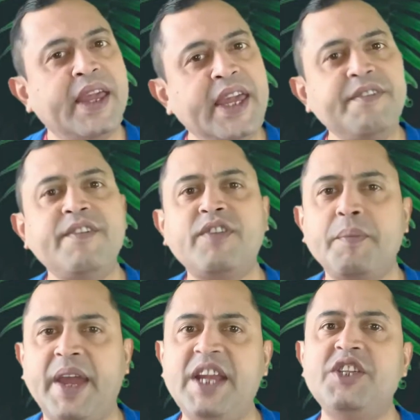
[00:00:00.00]
Even
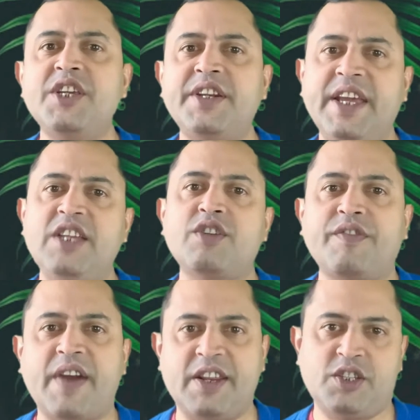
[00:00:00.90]
from ancient days
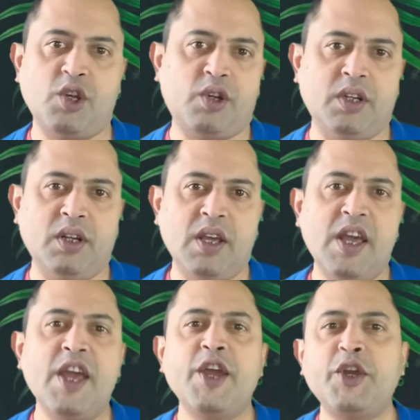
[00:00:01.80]
of Aristotle,
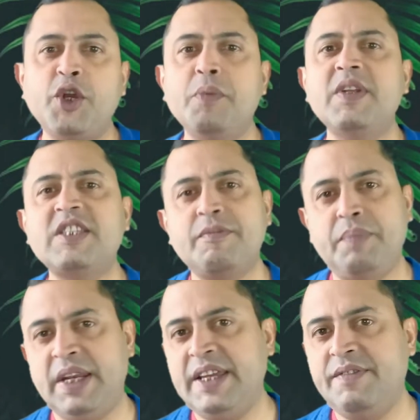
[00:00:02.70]
humans have
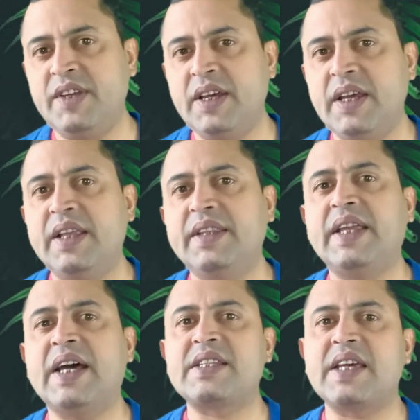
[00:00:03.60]
believed
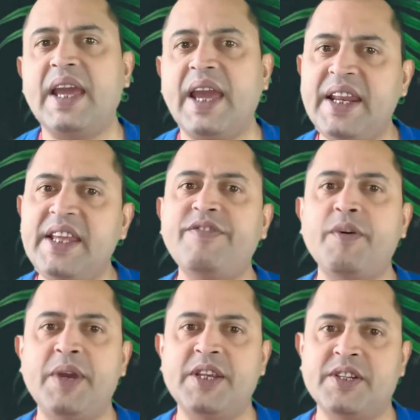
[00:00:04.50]
that any
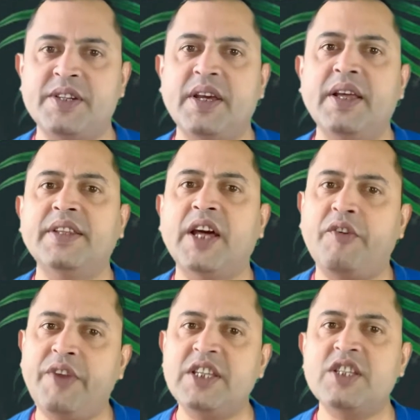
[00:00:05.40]
information
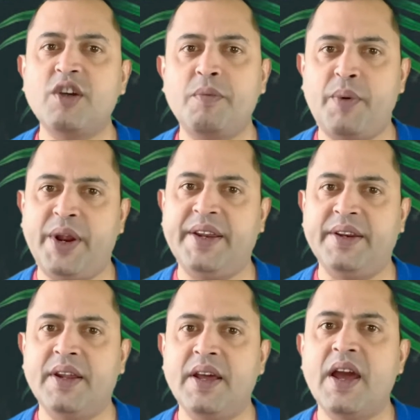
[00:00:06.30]
that reaches our
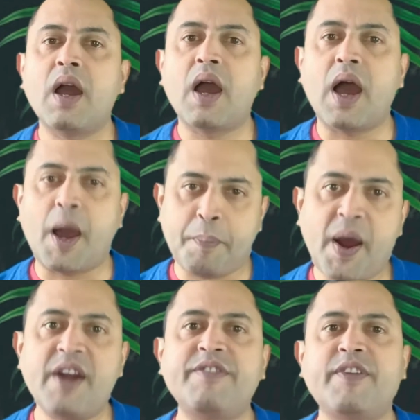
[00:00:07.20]
brain
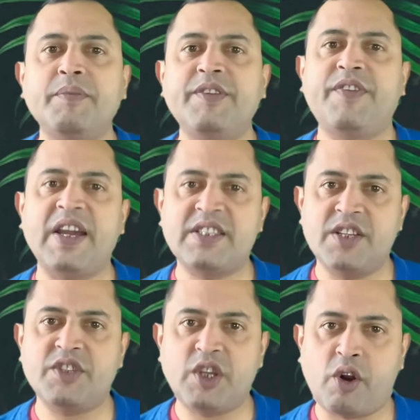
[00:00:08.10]
apart from the five
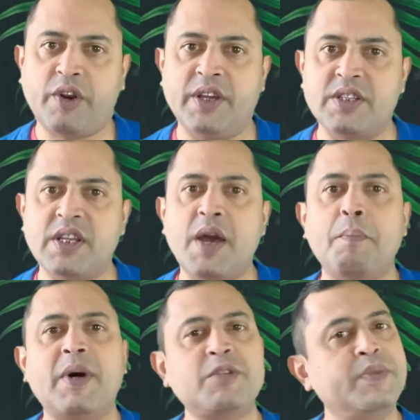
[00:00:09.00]
sensory organs
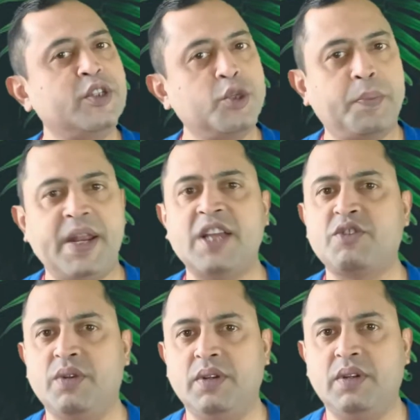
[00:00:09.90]
must be
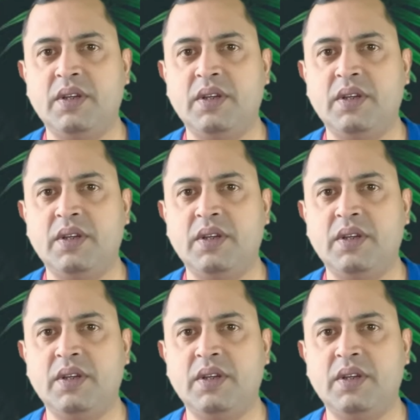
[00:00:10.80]
supernatural.